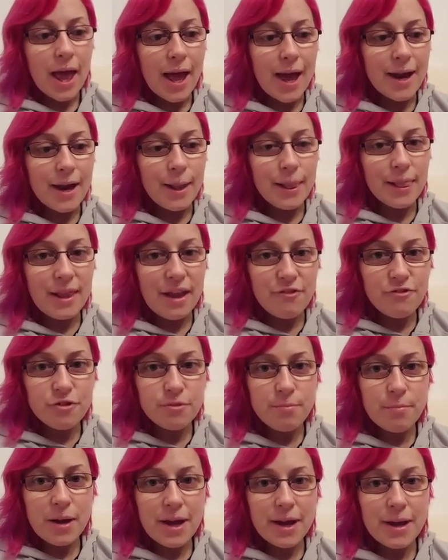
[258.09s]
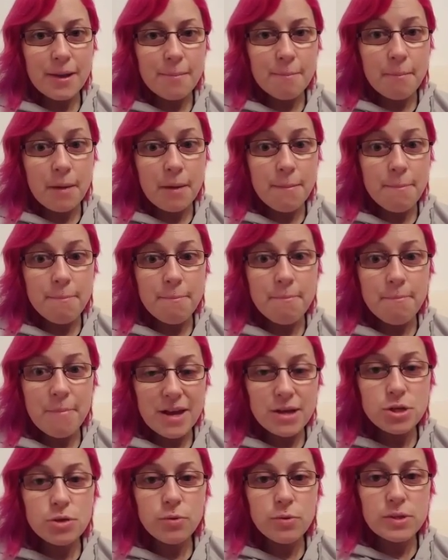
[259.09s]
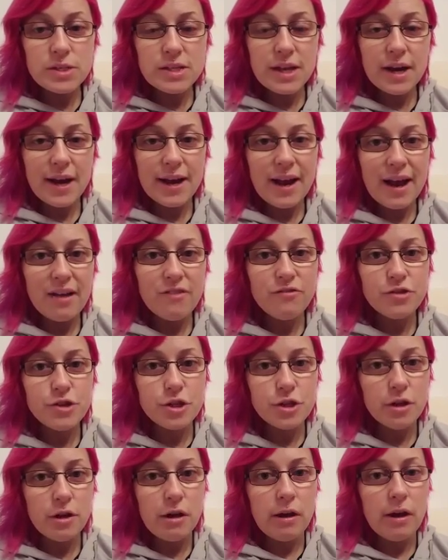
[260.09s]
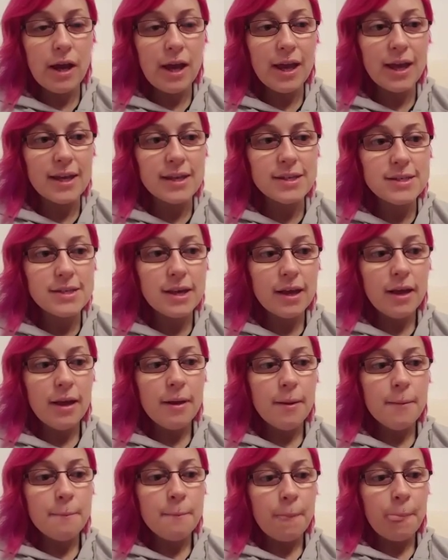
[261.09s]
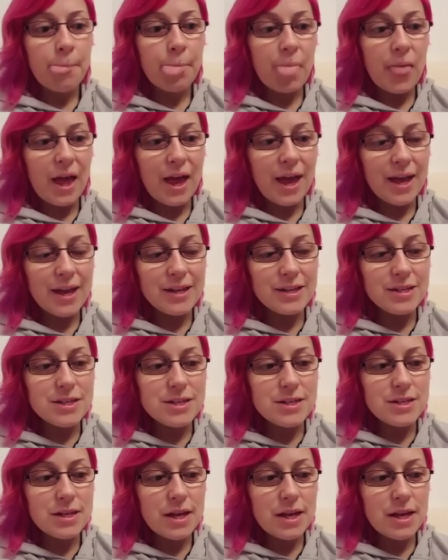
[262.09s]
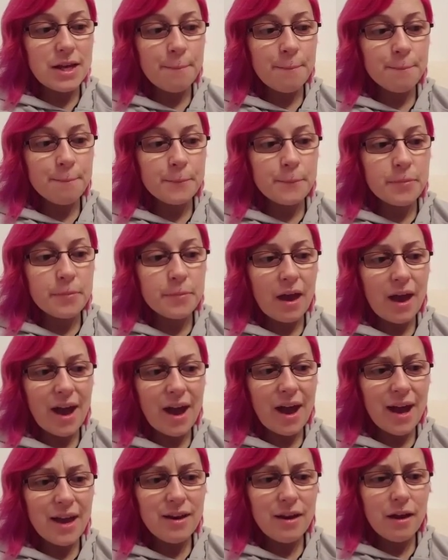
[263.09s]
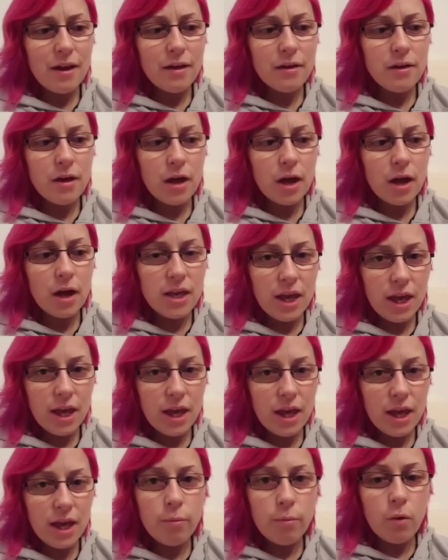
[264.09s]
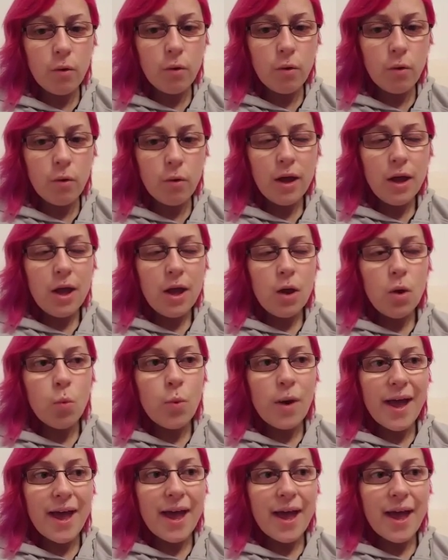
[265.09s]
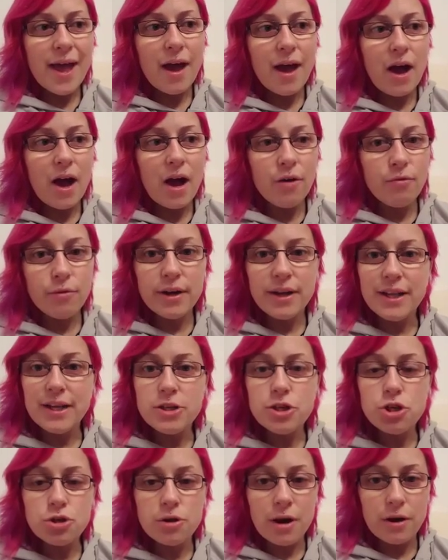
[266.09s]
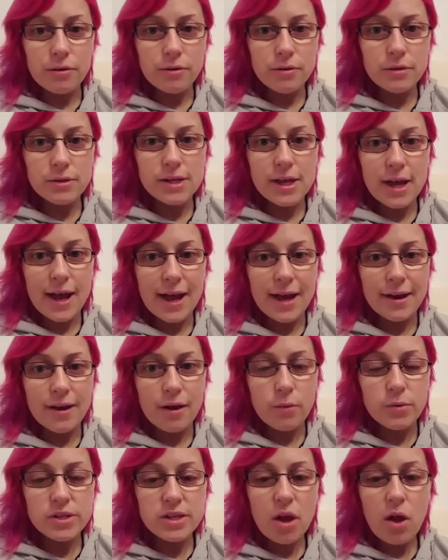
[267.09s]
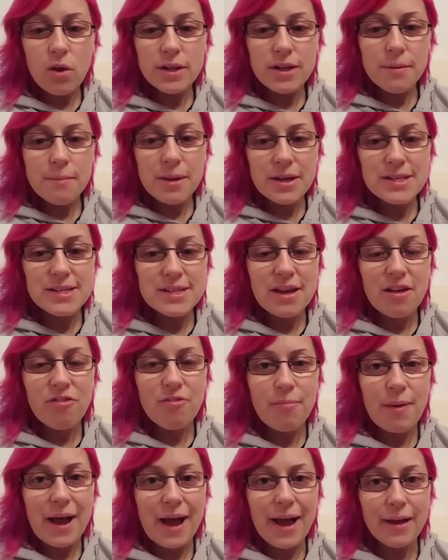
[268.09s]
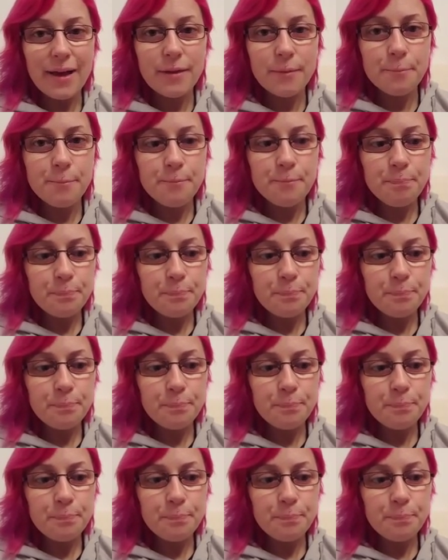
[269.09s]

and I left my mentors that I'd had for 2 years. And I had a year or more where I really struggled and I was holding myself back.